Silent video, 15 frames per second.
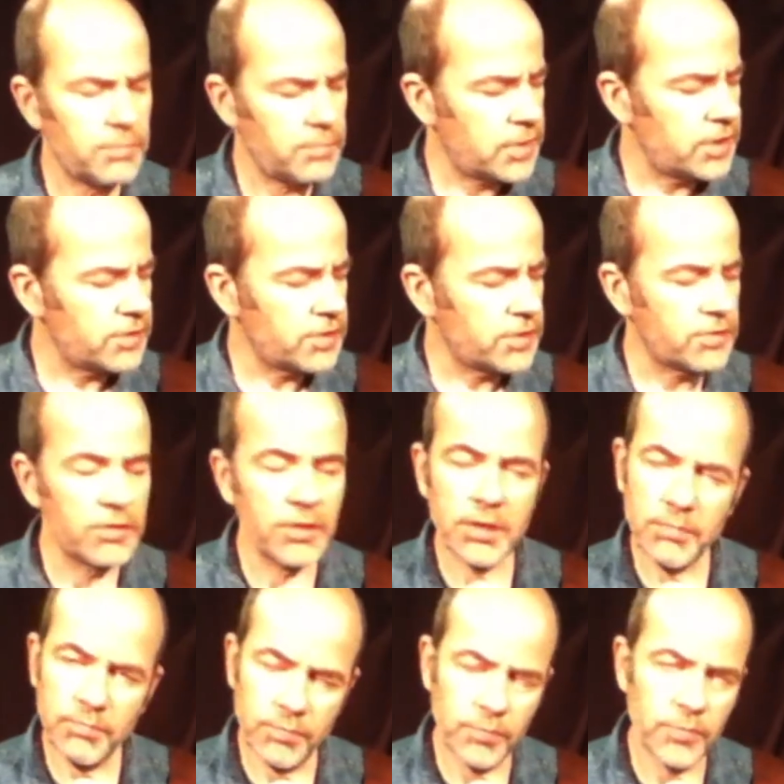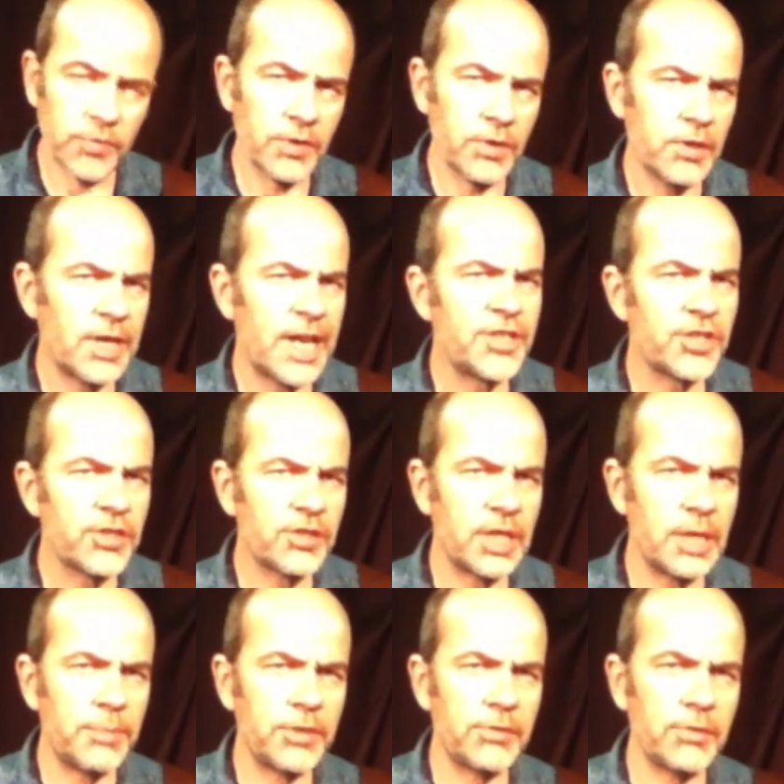but the Legends
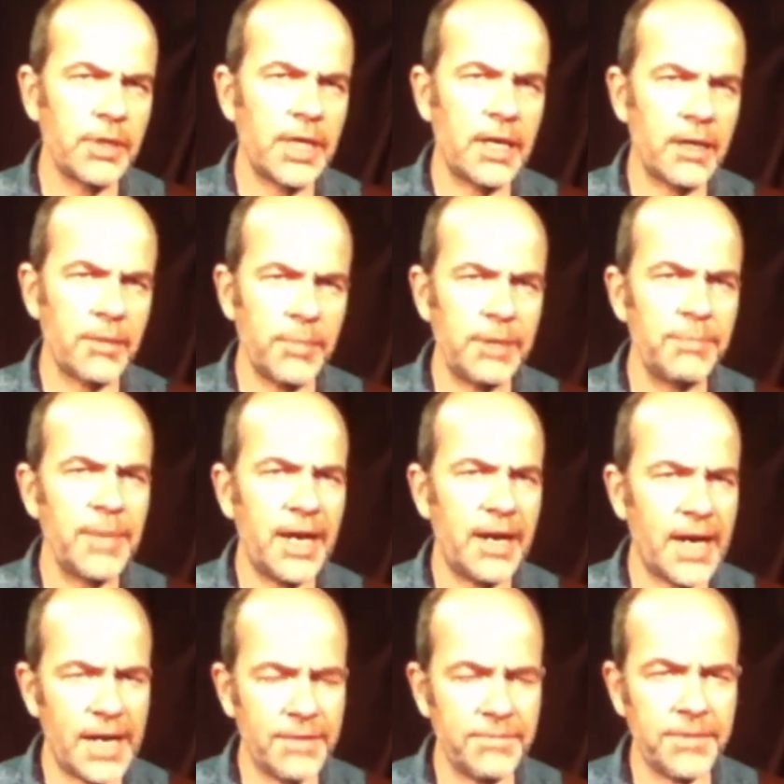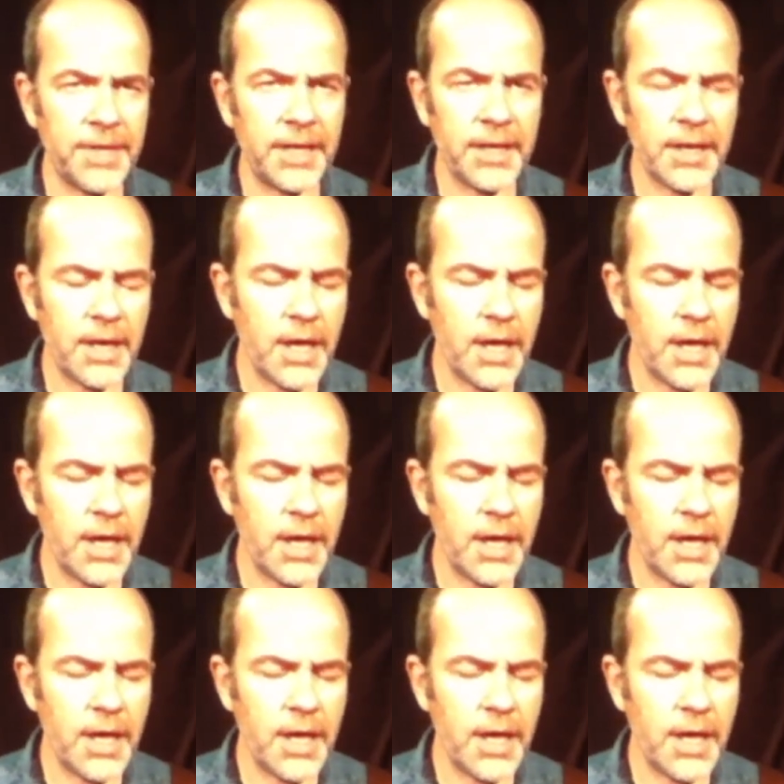keep it together a bit better, I think.